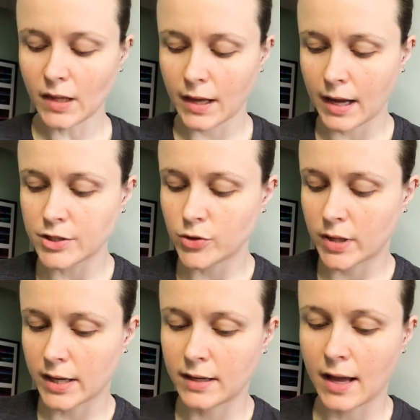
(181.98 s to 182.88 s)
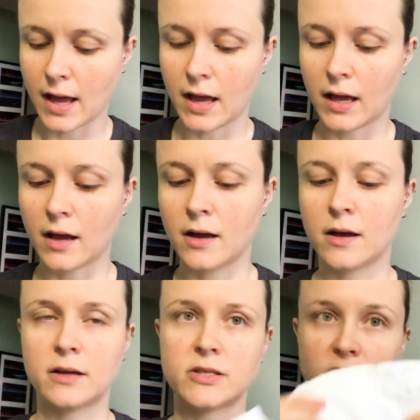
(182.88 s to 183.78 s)
and you get a
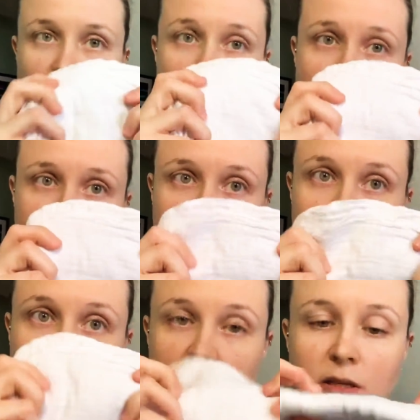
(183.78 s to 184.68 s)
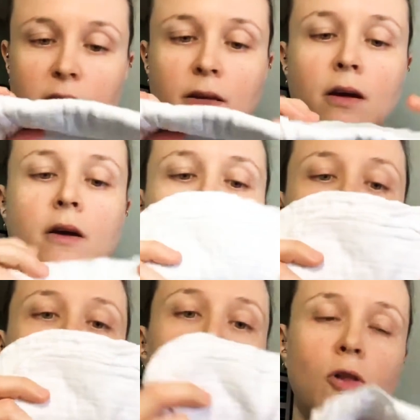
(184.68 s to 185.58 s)
soft muslin
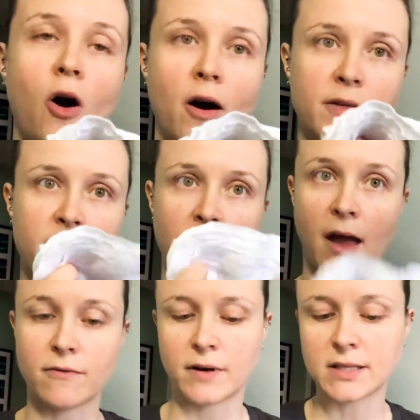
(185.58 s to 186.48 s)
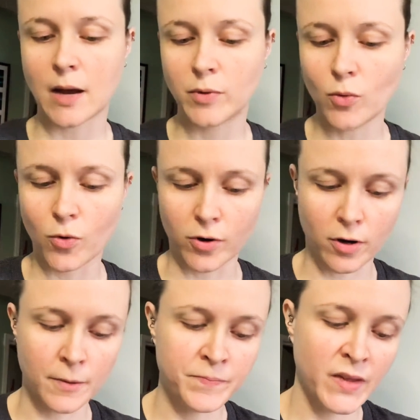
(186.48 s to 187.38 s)
cloth every time you
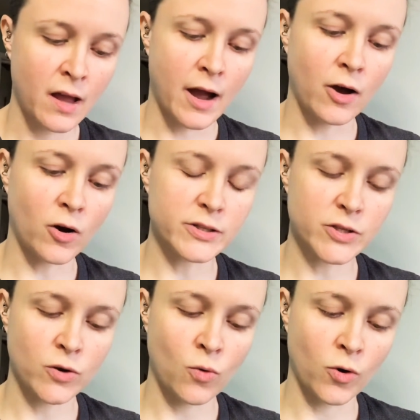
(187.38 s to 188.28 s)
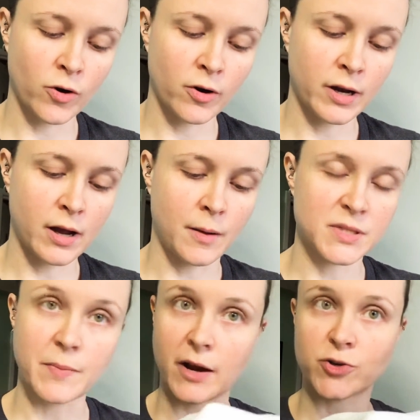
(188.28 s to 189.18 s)
order. I also ordered
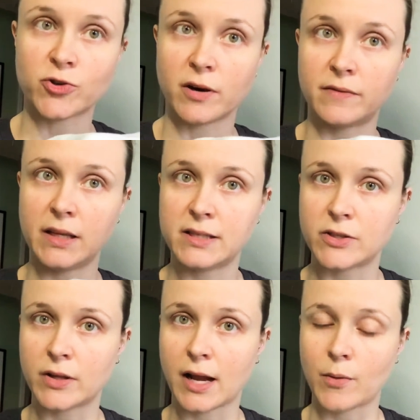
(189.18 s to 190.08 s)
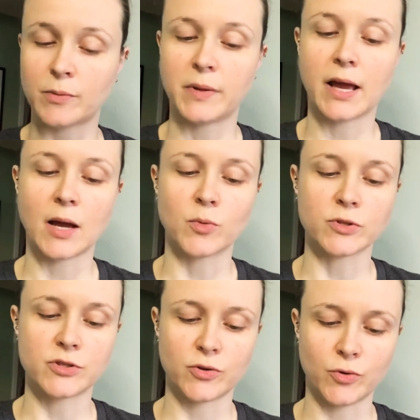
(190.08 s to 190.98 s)
some extra of these so that I would be able
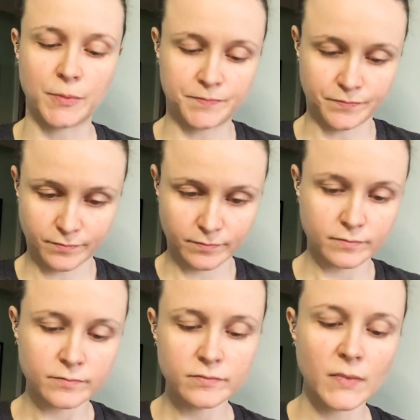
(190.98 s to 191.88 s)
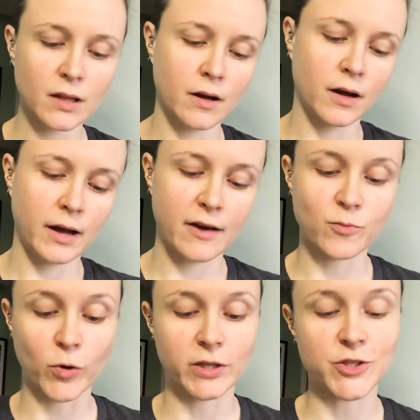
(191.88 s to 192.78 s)
to have
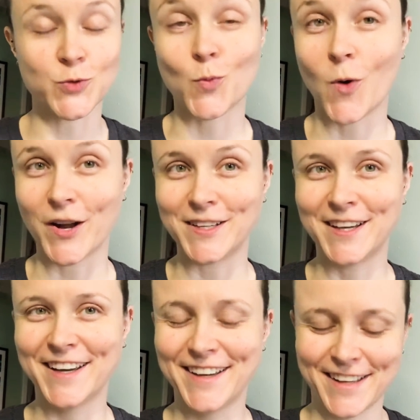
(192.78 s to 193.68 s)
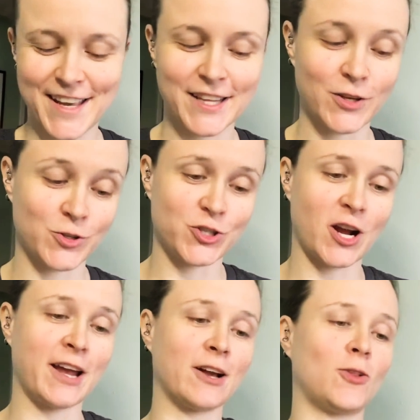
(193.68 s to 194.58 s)
more than just one. They're
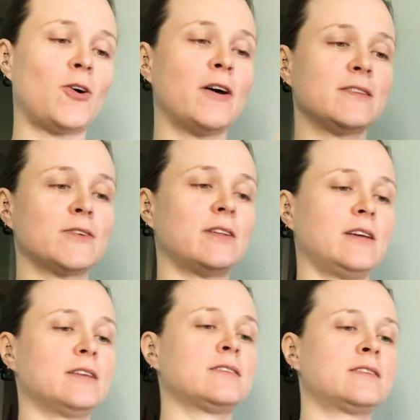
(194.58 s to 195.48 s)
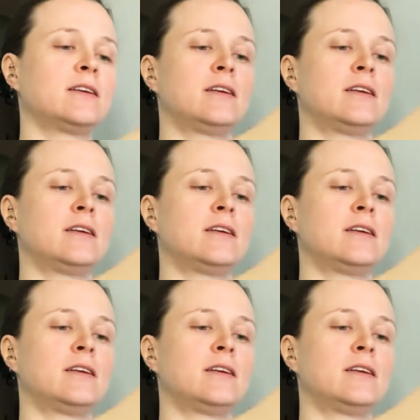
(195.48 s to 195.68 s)
giant cloths. Look at this.